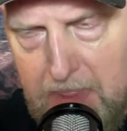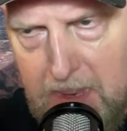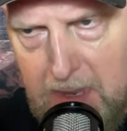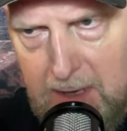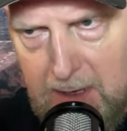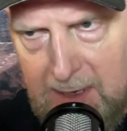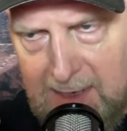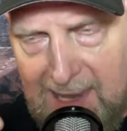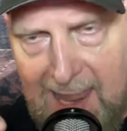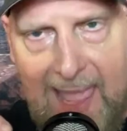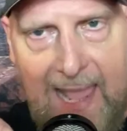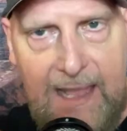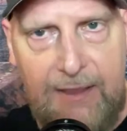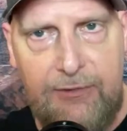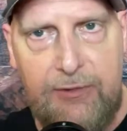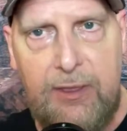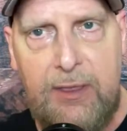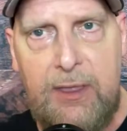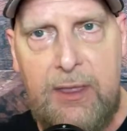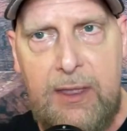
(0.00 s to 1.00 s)
led
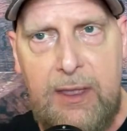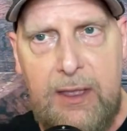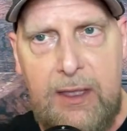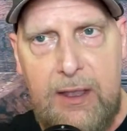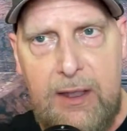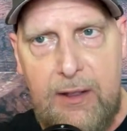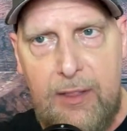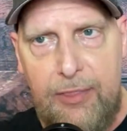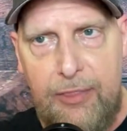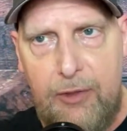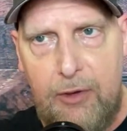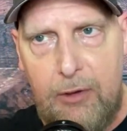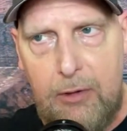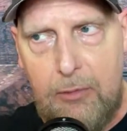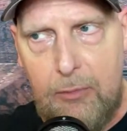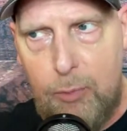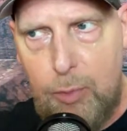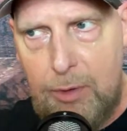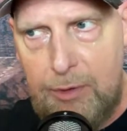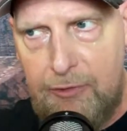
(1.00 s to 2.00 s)
that
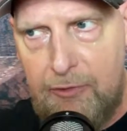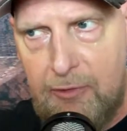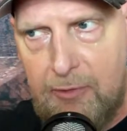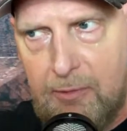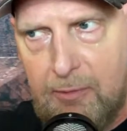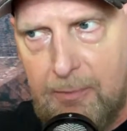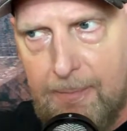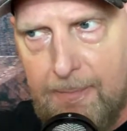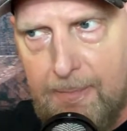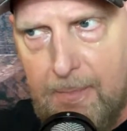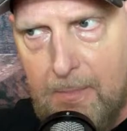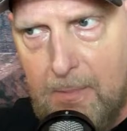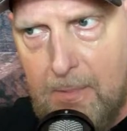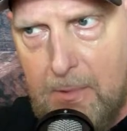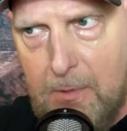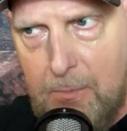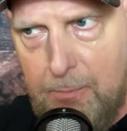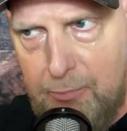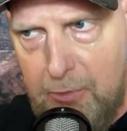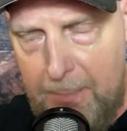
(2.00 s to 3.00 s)
would
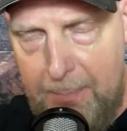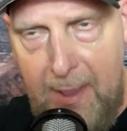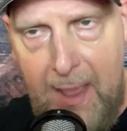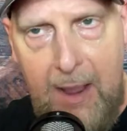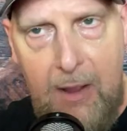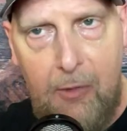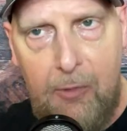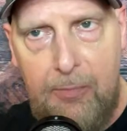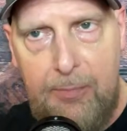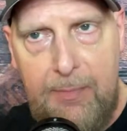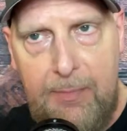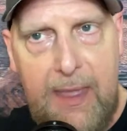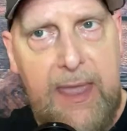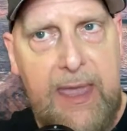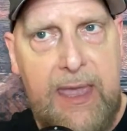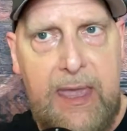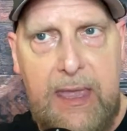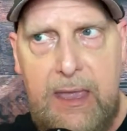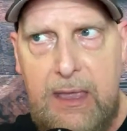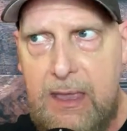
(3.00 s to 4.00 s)
propel
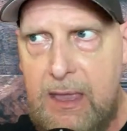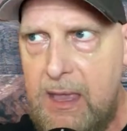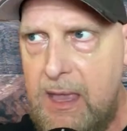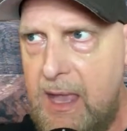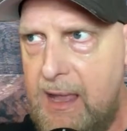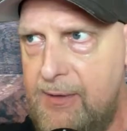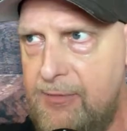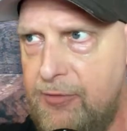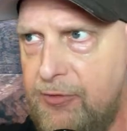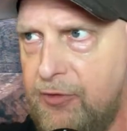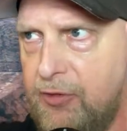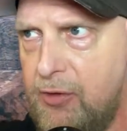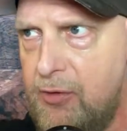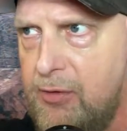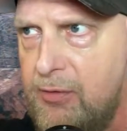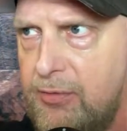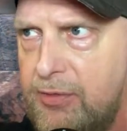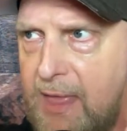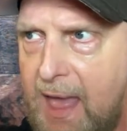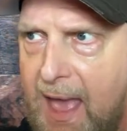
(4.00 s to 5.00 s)
me
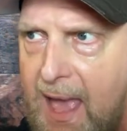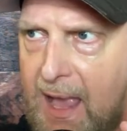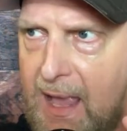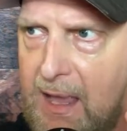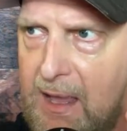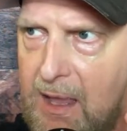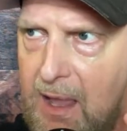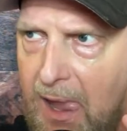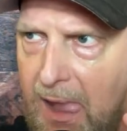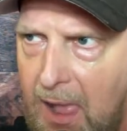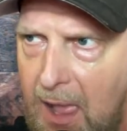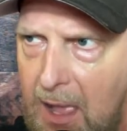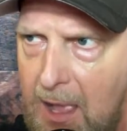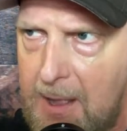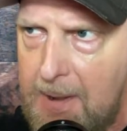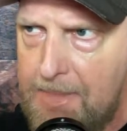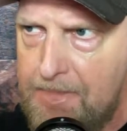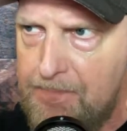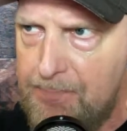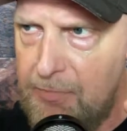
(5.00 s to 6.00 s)
into that
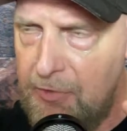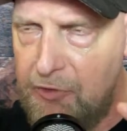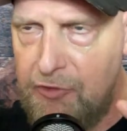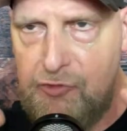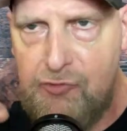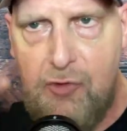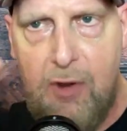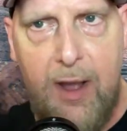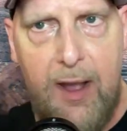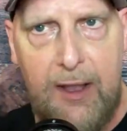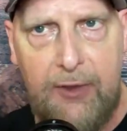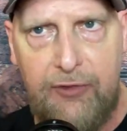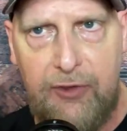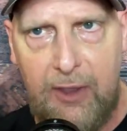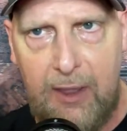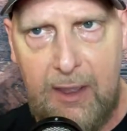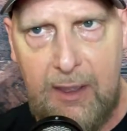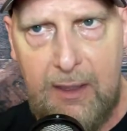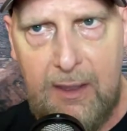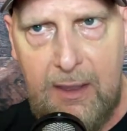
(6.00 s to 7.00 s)

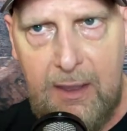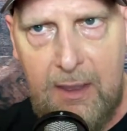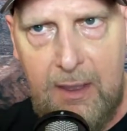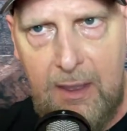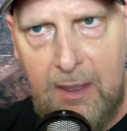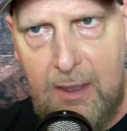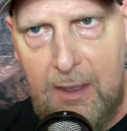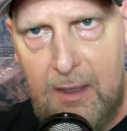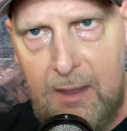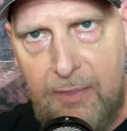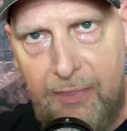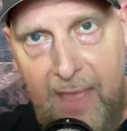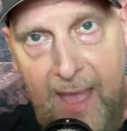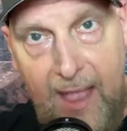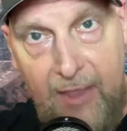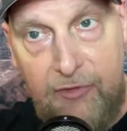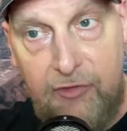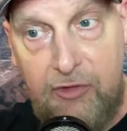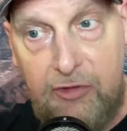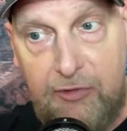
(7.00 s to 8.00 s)
strata,
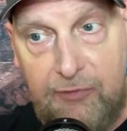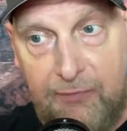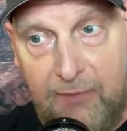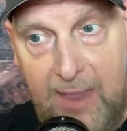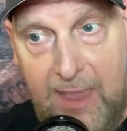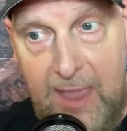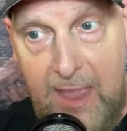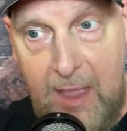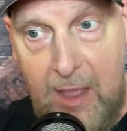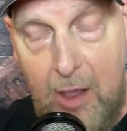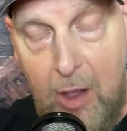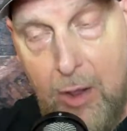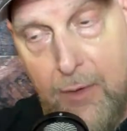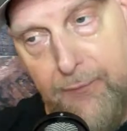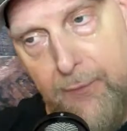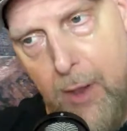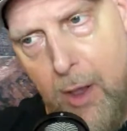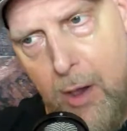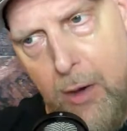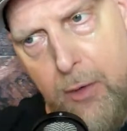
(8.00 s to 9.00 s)
that sphere
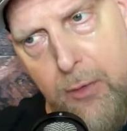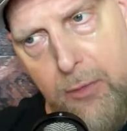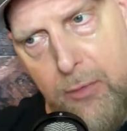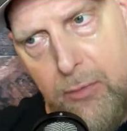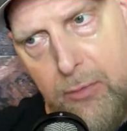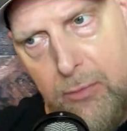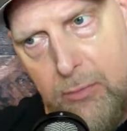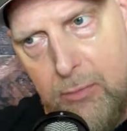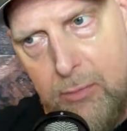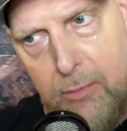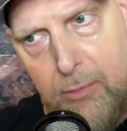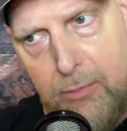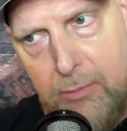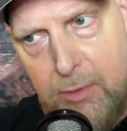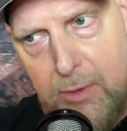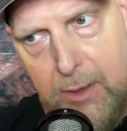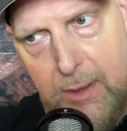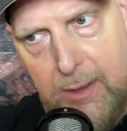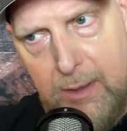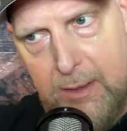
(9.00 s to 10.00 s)
of
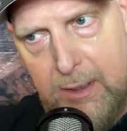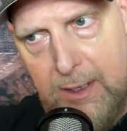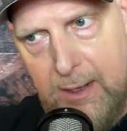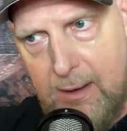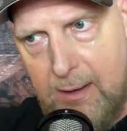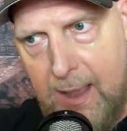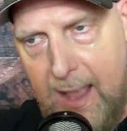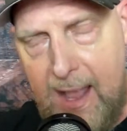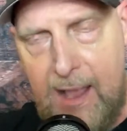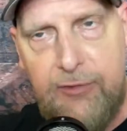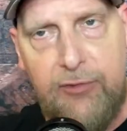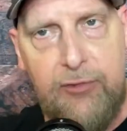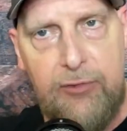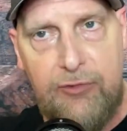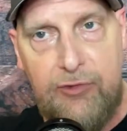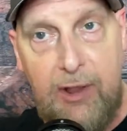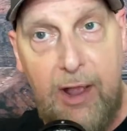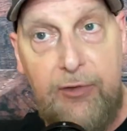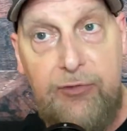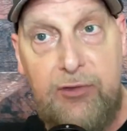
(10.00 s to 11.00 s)
hasn't
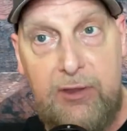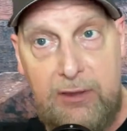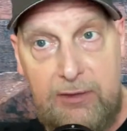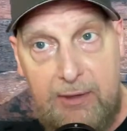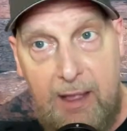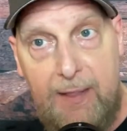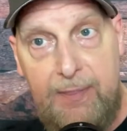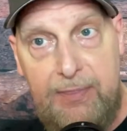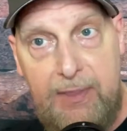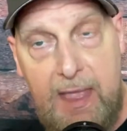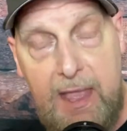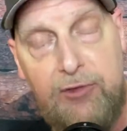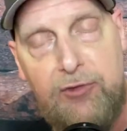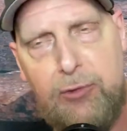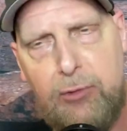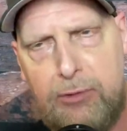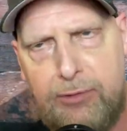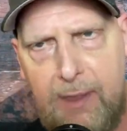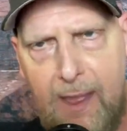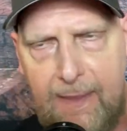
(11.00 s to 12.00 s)
Justin done this
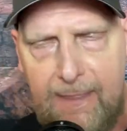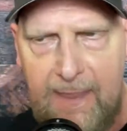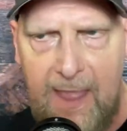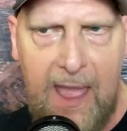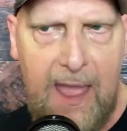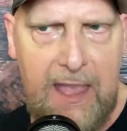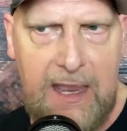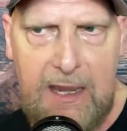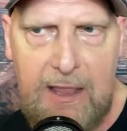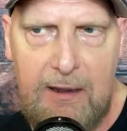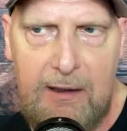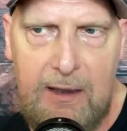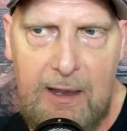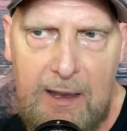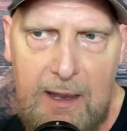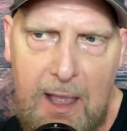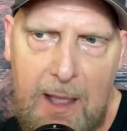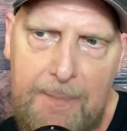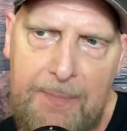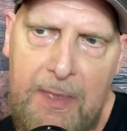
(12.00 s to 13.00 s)
or done that?
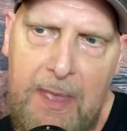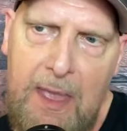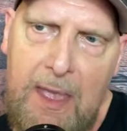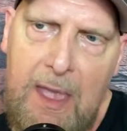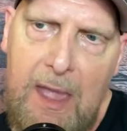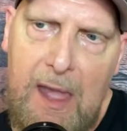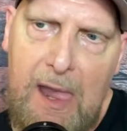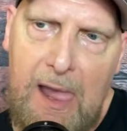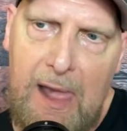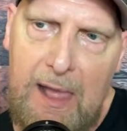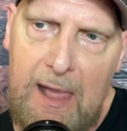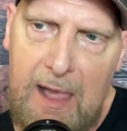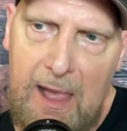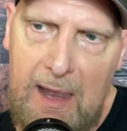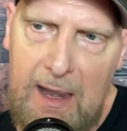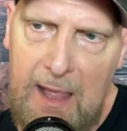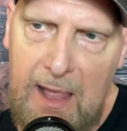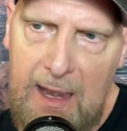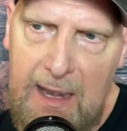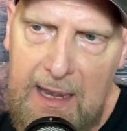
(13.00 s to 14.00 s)

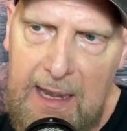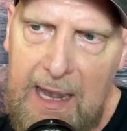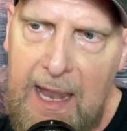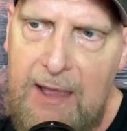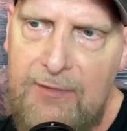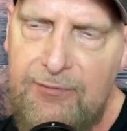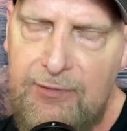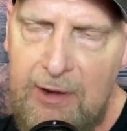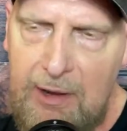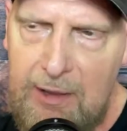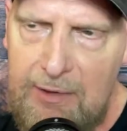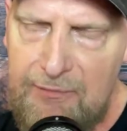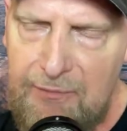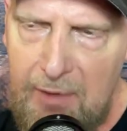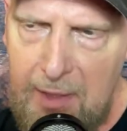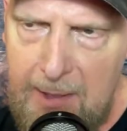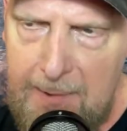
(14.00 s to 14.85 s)
A level of